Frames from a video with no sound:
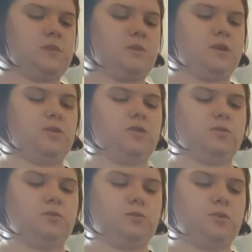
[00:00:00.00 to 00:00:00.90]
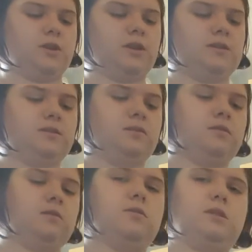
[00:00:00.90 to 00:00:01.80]
Make sure all
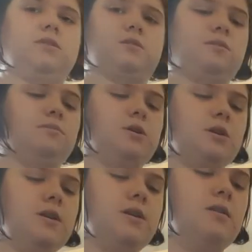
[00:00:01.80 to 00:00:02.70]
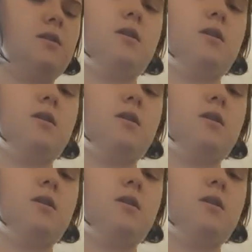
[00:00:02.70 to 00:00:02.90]
that is combined.